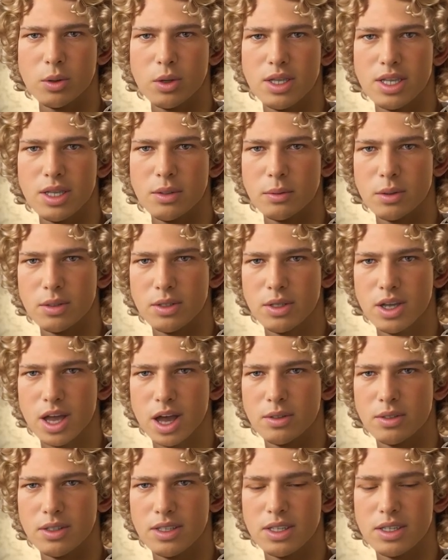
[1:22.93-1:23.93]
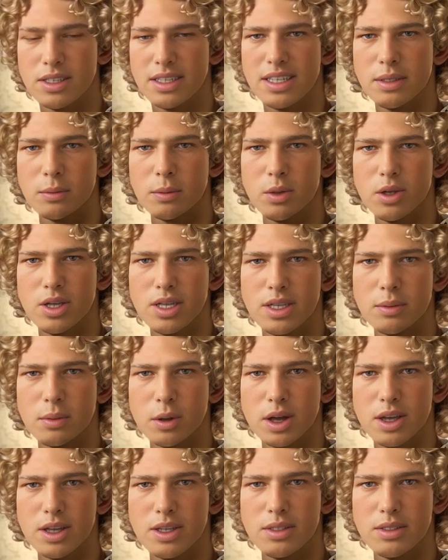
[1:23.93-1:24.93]
principles novelists impress
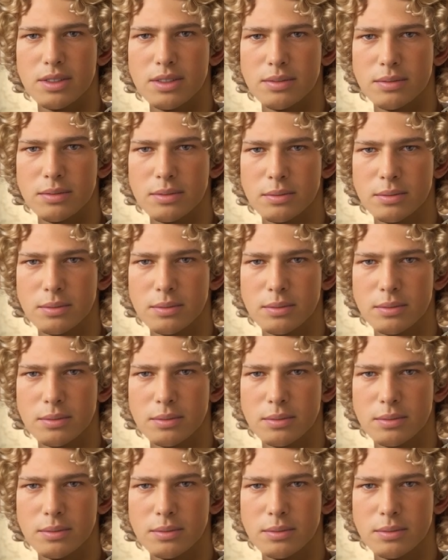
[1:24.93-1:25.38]
upon us.